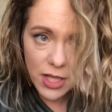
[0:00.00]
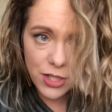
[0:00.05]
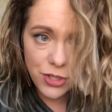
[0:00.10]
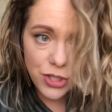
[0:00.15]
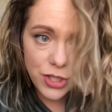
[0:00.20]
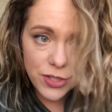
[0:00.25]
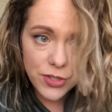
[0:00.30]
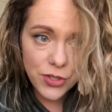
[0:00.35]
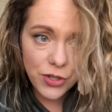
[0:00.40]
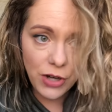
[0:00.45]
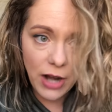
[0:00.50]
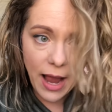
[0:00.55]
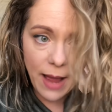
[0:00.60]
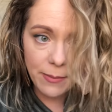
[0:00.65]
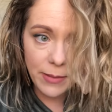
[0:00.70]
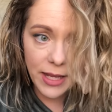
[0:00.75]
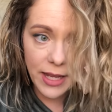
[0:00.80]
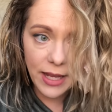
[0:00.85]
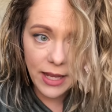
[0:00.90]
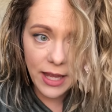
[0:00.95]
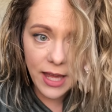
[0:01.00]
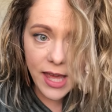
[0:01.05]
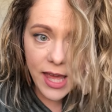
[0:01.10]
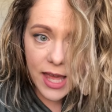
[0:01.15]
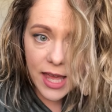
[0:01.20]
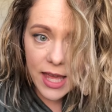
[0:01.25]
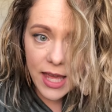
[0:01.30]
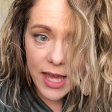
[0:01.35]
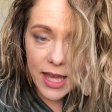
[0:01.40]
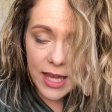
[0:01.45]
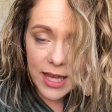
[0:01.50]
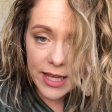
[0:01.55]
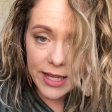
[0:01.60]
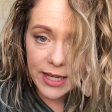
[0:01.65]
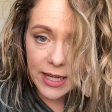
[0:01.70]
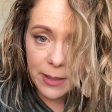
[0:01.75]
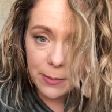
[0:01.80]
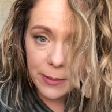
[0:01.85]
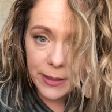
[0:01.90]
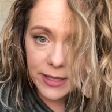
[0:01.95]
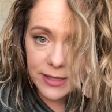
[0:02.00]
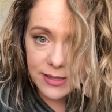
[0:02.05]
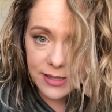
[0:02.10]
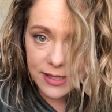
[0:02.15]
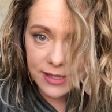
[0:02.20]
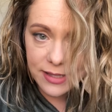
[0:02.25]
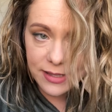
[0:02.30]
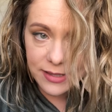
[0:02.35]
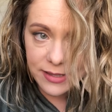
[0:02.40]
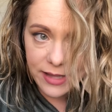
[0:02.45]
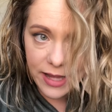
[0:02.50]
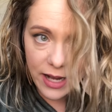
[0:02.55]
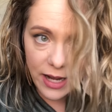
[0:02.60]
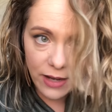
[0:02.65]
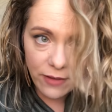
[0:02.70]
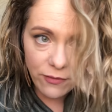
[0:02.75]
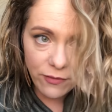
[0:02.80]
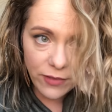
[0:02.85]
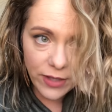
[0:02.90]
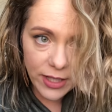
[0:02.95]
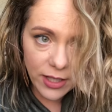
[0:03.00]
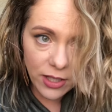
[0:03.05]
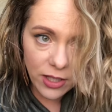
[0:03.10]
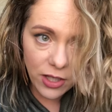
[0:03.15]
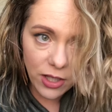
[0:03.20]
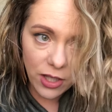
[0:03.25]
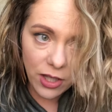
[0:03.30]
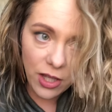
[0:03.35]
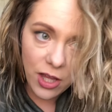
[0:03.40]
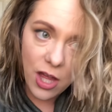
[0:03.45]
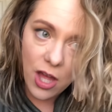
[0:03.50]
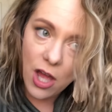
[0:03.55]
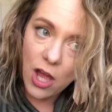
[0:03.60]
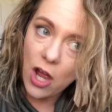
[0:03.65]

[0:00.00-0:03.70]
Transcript: Just grabbing any pieces that I feel